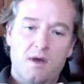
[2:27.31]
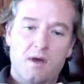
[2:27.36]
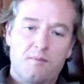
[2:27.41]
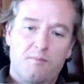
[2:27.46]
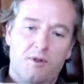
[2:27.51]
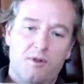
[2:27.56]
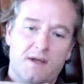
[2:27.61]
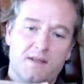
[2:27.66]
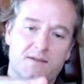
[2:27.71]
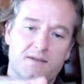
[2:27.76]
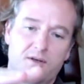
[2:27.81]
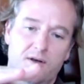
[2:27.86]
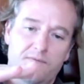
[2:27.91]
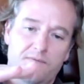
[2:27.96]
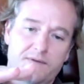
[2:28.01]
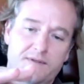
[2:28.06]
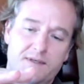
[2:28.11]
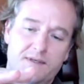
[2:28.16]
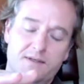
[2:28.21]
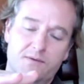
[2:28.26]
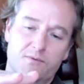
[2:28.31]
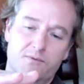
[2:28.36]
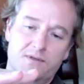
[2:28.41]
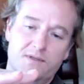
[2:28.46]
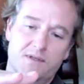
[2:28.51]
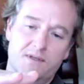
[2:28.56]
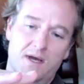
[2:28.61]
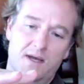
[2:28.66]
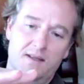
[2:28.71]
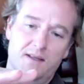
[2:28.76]
plate surfaces that were
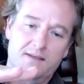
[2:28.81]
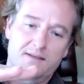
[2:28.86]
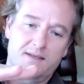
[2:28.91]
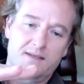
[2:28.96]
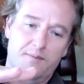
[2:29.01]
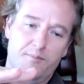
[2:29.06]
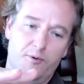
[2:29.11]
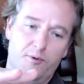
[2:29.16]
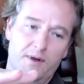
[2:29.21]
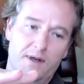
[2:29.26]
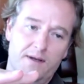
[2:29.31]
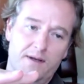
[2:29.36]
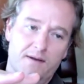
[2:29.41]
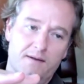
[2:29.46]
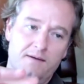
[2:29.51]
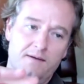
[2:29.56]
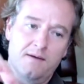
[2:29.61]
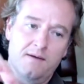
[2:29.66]
slightly separated.